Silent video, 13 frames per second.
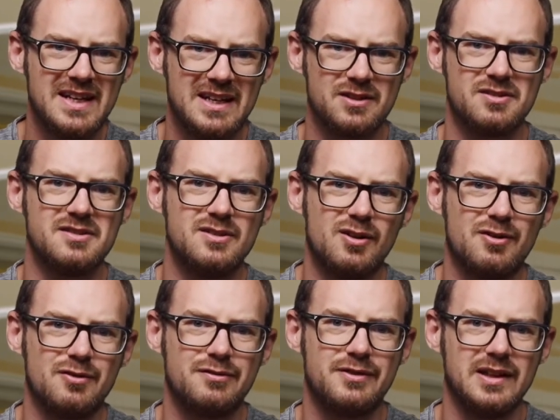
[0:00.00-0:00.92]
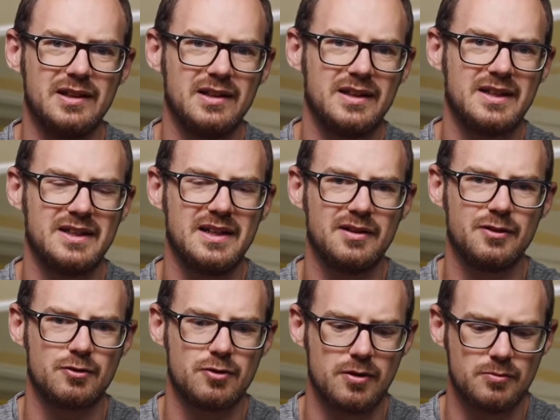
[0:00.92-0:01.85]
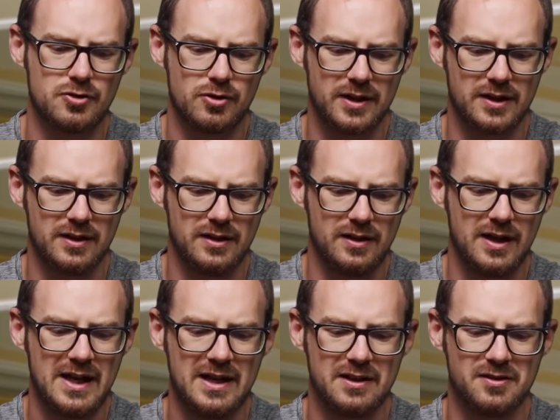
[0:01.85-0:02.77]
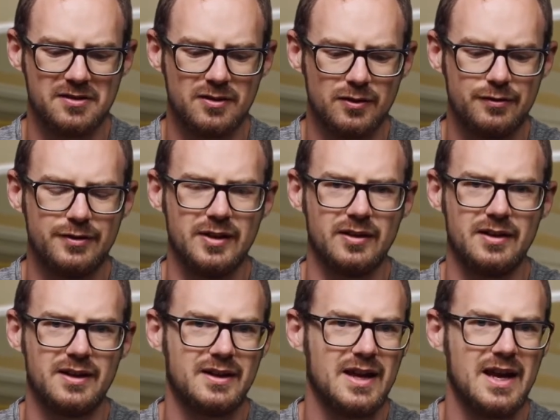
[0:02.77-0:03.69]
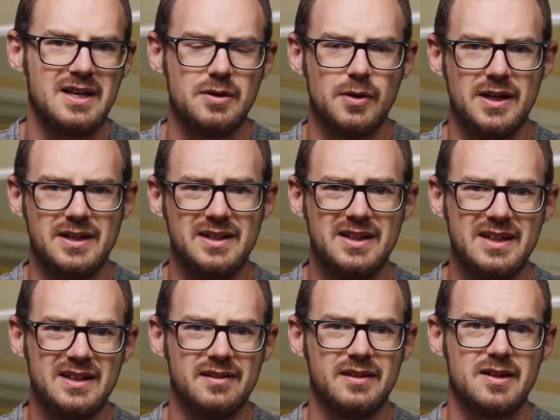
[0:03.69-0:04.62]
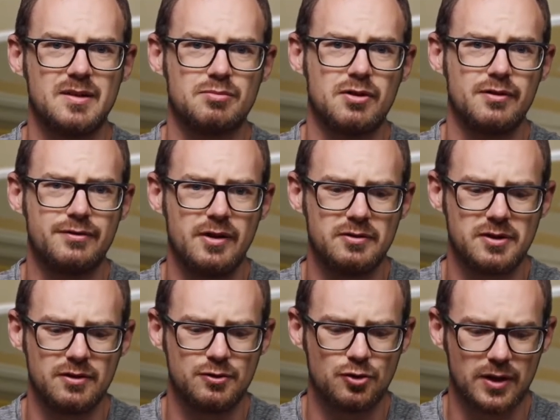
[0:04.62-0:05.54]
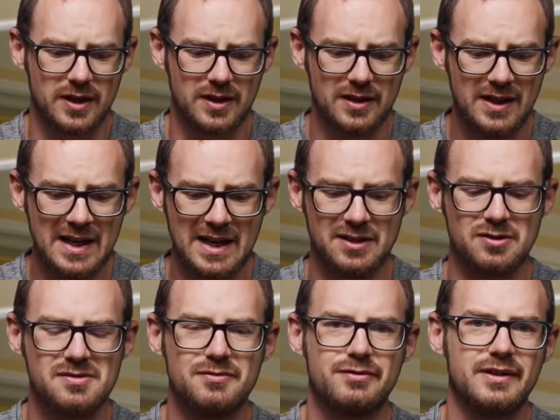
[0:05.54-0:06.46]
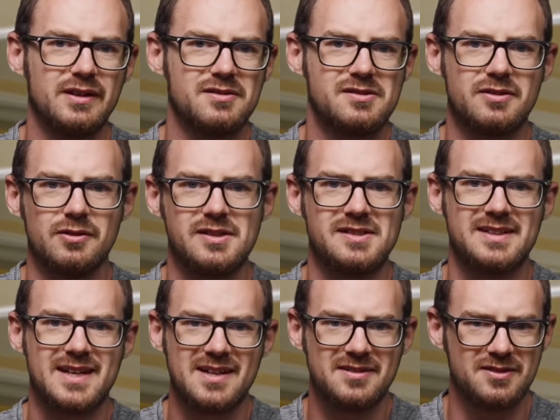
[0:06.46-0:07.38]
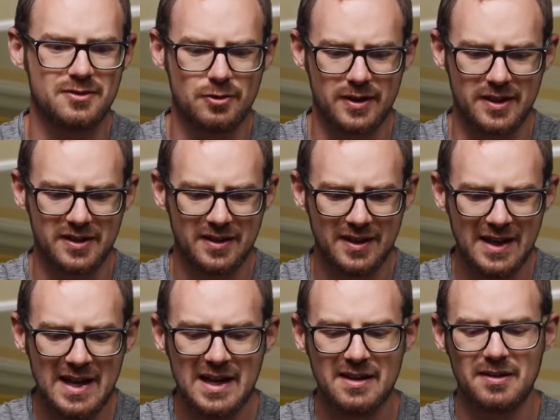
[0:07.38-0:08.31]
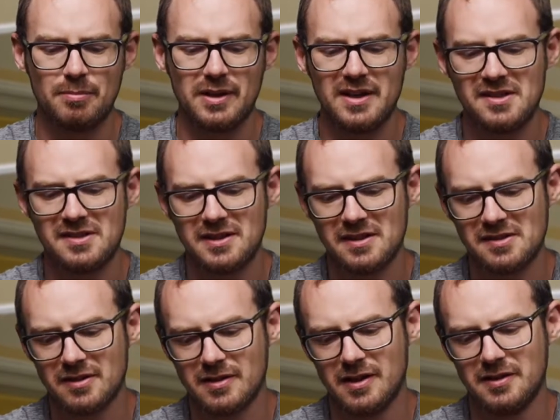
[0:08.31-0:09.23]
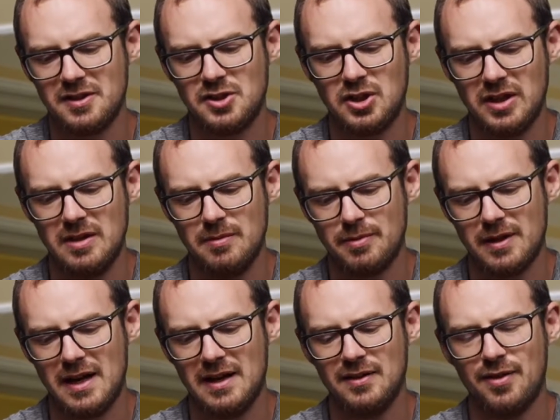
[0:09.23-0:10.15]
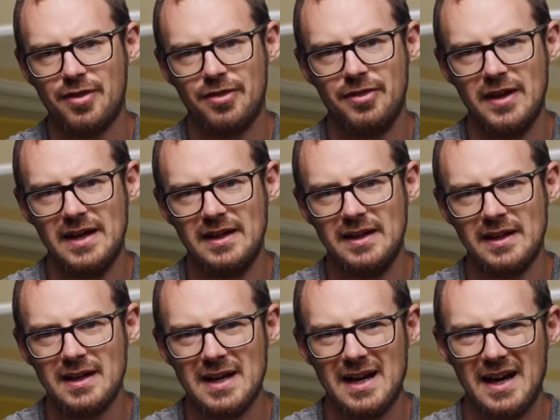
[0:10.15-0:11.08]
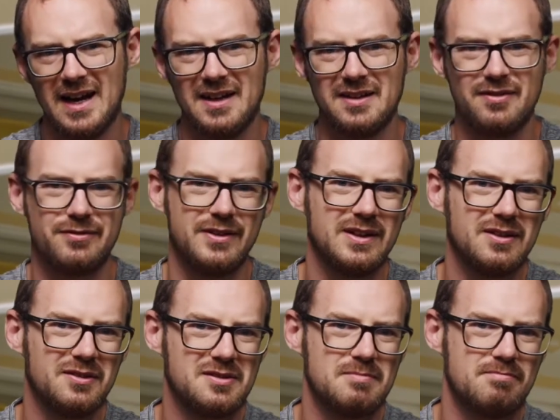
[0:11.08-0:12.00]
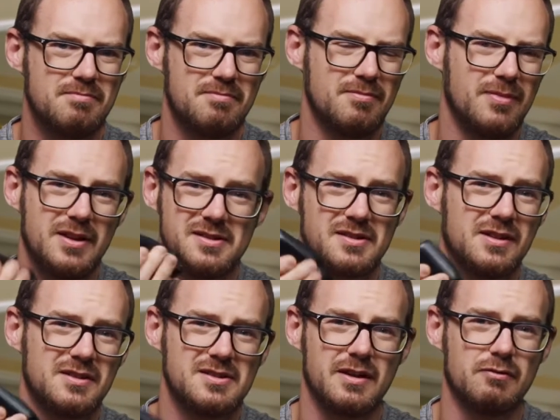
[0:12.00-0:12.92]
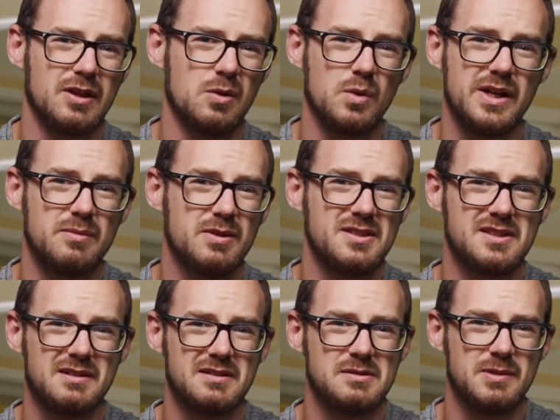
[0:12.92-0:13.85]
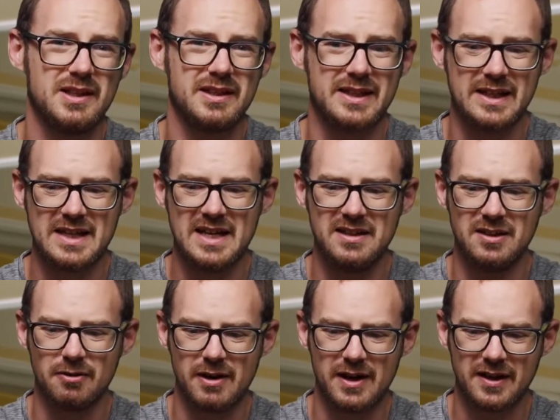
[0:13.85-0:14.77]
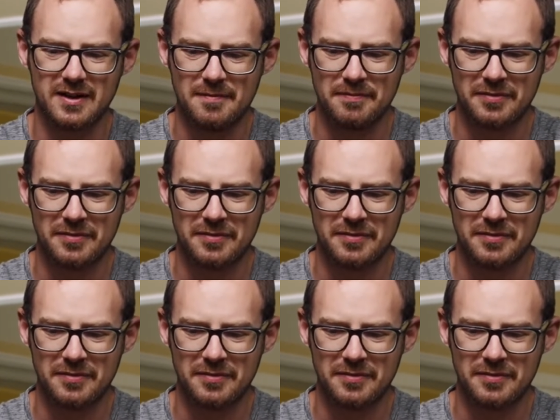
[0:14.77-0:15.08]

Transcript: It does not feel like an Elechrome trigger. It does not feel like anywhere near like a Profoto trigger. It doesn't feel as good as a Canon trigger. The plastics are kind of cheap and thin, and it feels this is going to sound really weird, but it sounds a bit like a Kinder Egg.